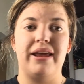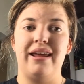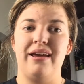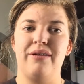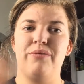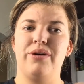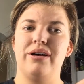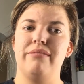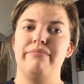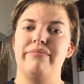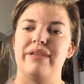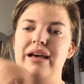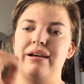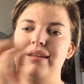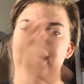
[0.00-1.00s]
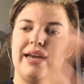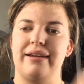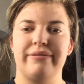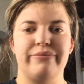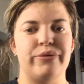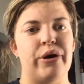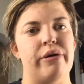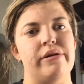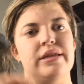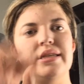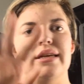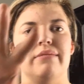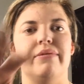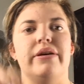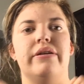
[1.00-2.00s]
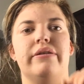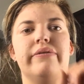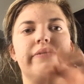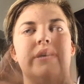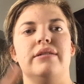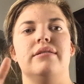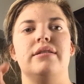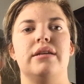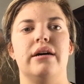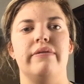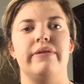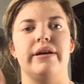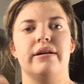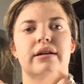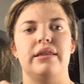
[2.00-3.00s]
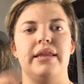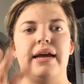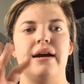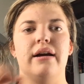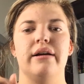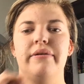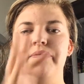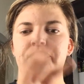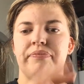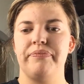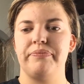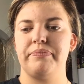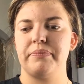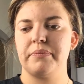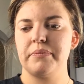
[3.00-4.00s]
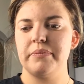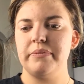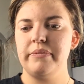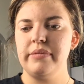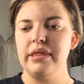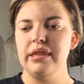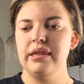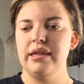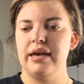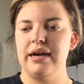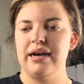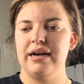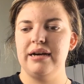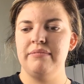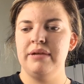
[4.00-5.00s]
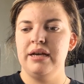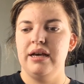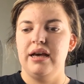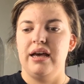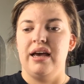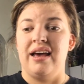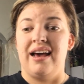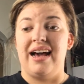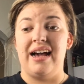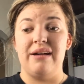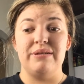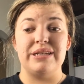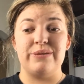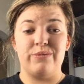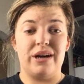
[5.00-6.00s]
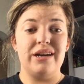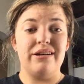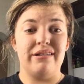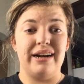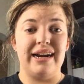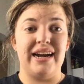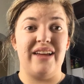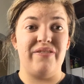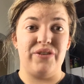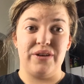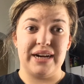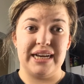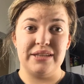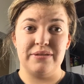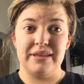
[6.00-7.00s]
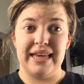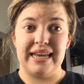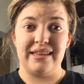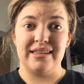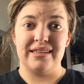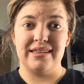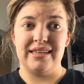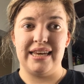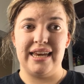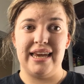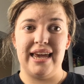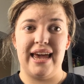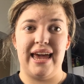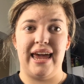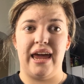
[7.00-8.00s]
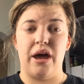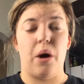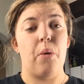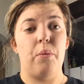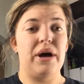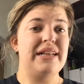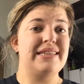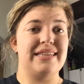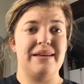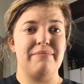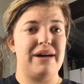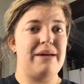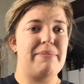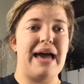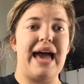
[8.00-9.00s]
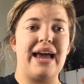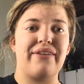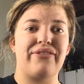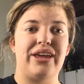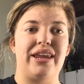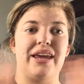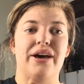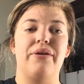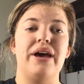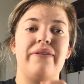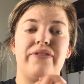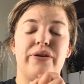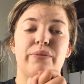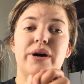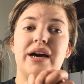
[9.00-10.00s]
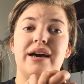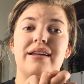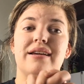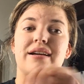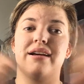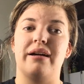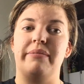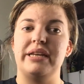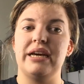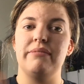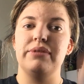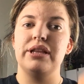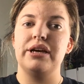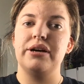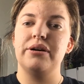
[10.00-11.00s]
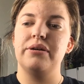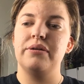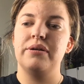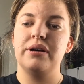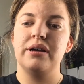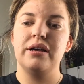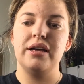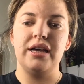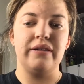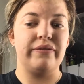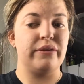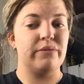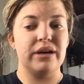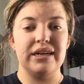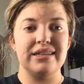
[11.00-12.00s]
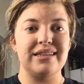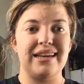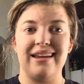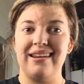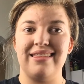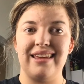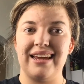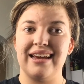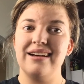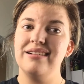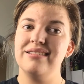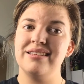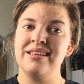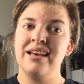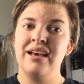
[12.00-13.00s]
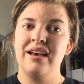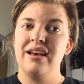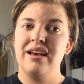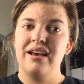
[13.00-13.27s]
but I'll like throw in some little fun stuff here and there. I was wondering if you guys would like to see a what's in my bag video. If you would, comment down below. If you want to see anything else